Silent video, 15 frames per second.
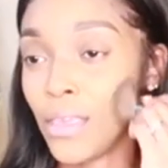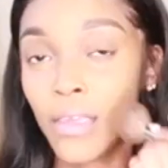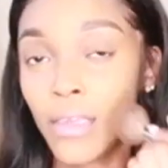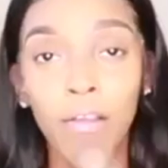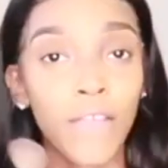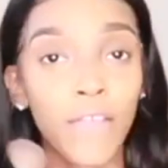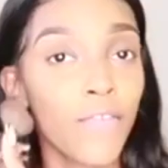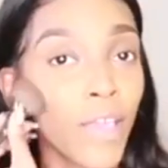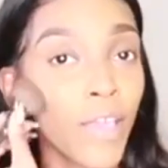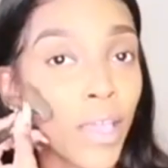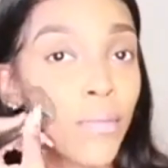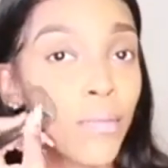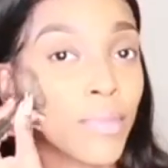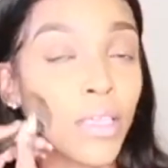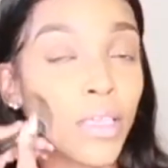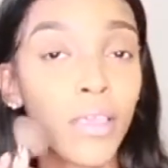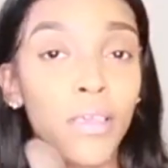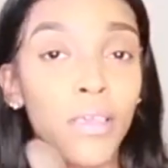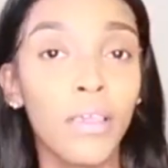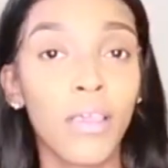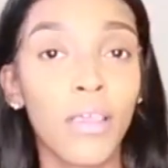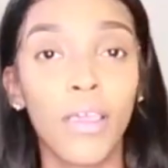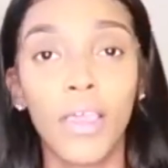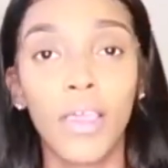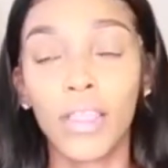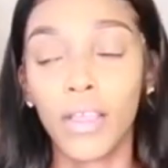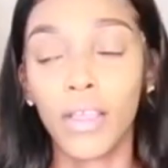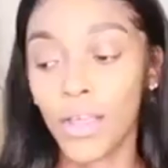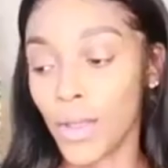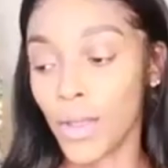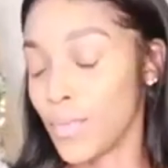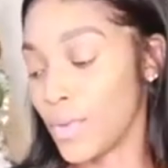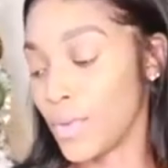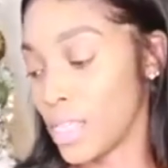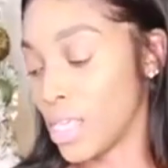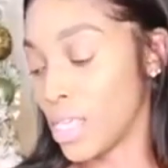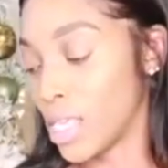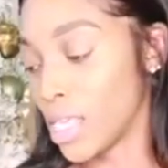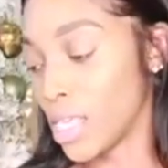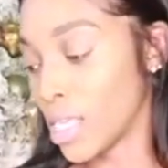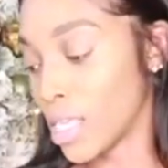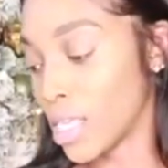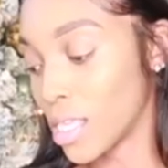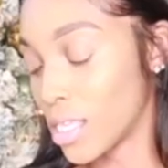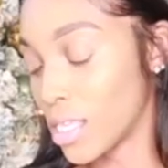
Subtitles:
her family, the company.